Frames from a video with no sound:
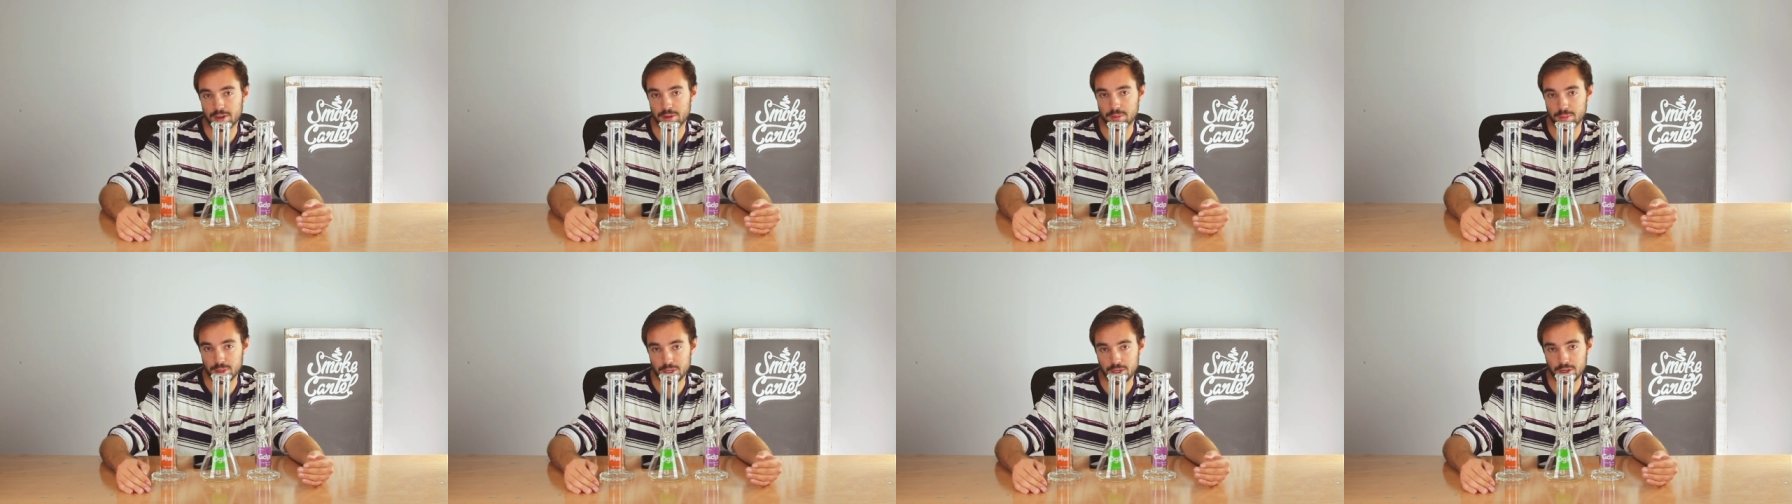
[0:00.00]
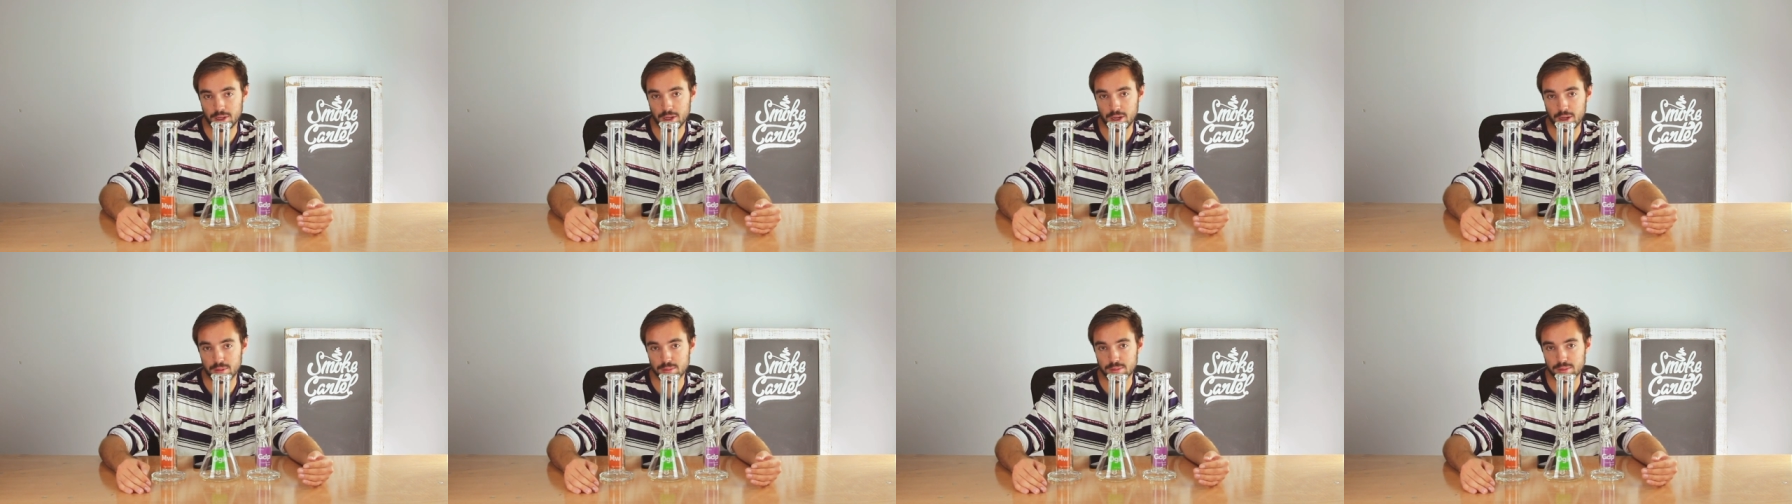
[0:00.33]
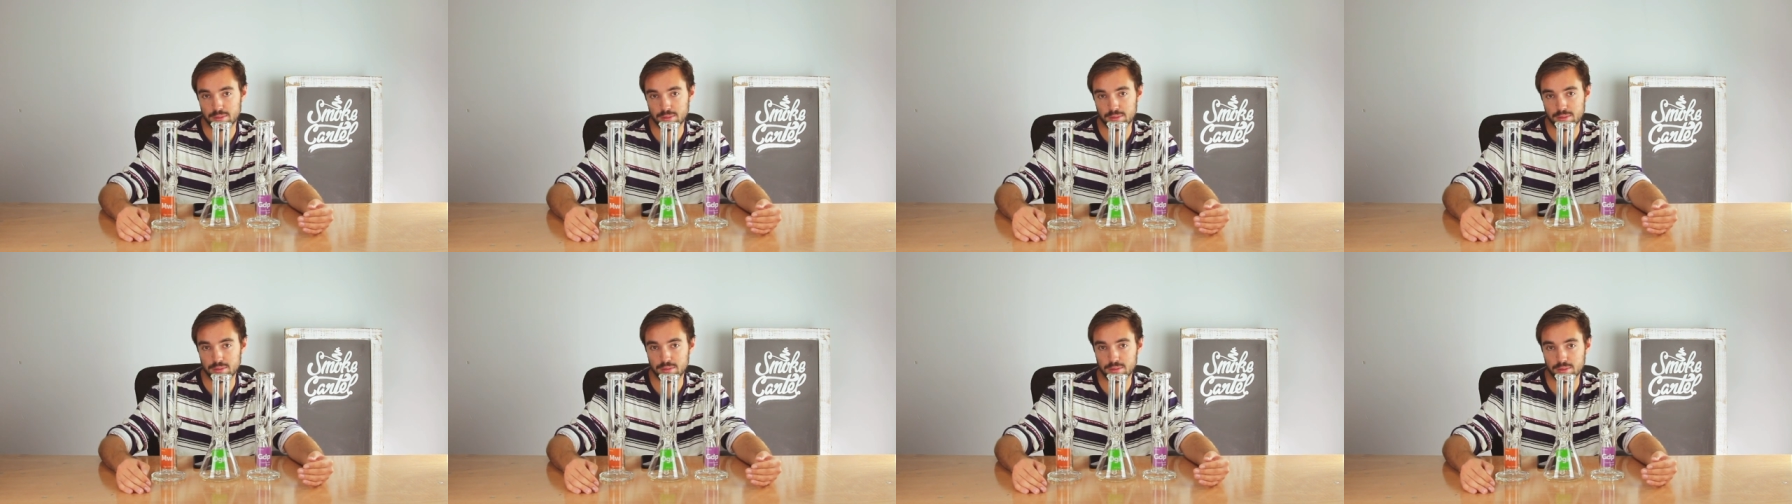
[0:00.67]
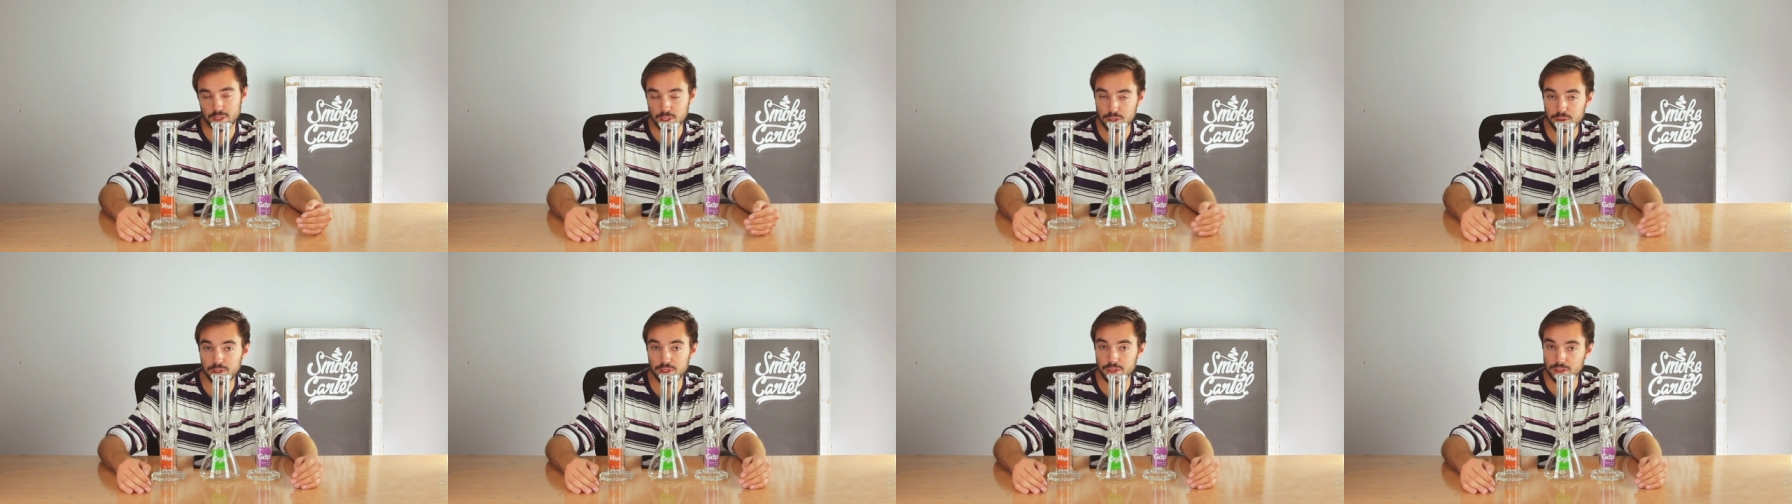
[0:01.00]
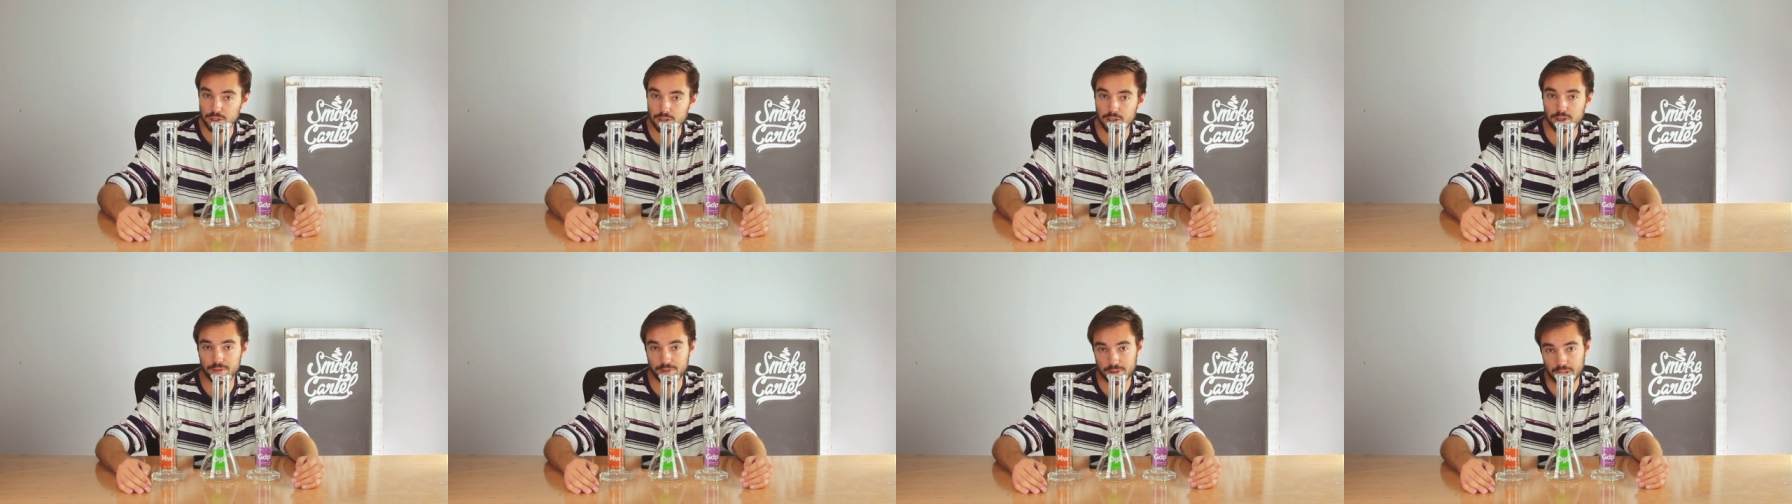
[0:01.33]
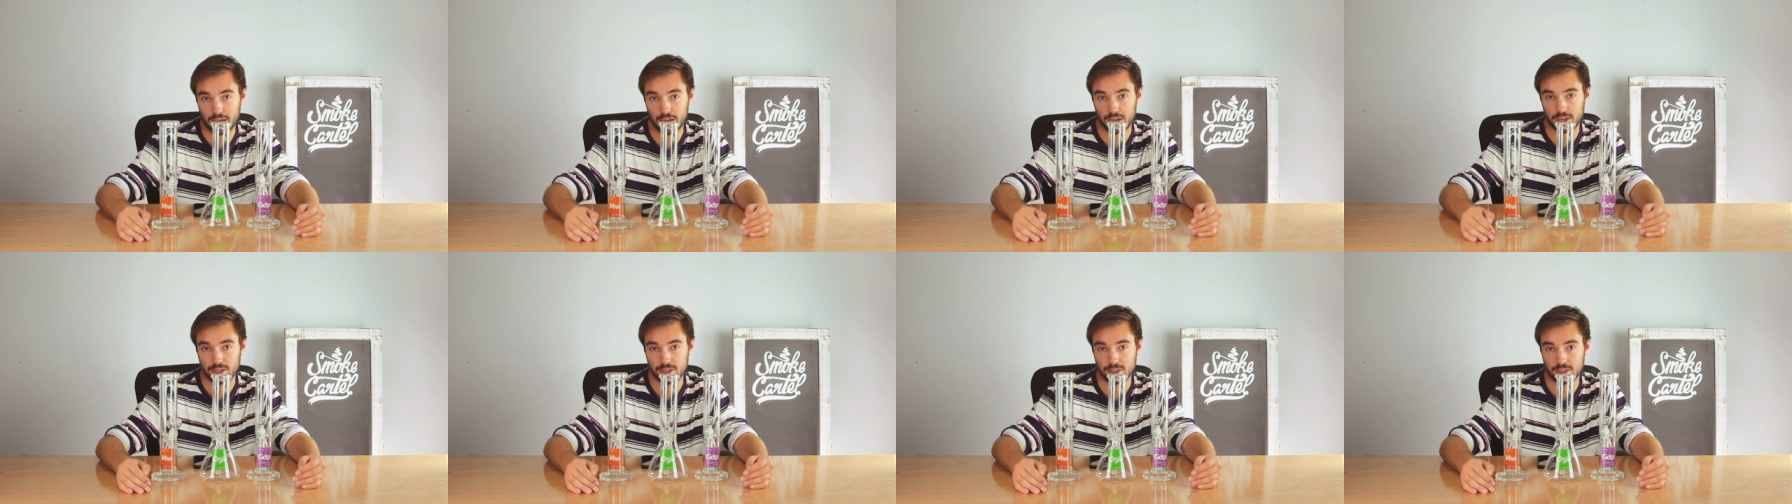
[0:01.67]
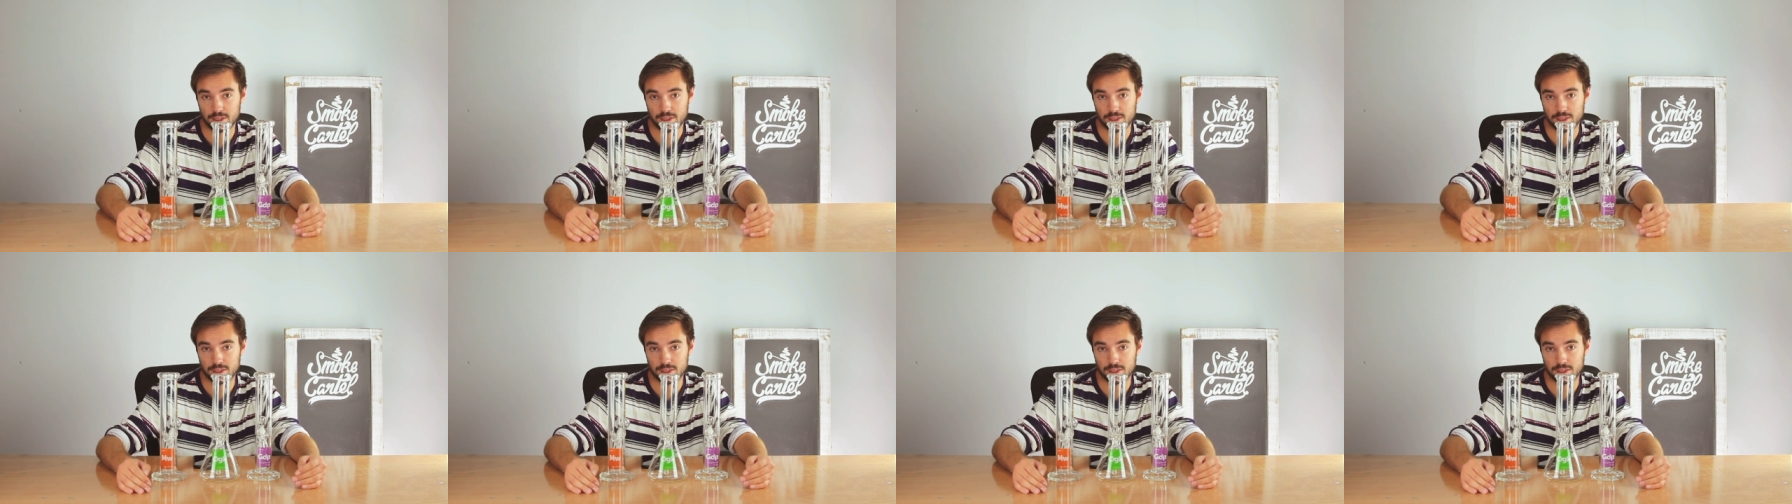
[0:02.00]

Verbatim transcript: to pick up, you deserve that.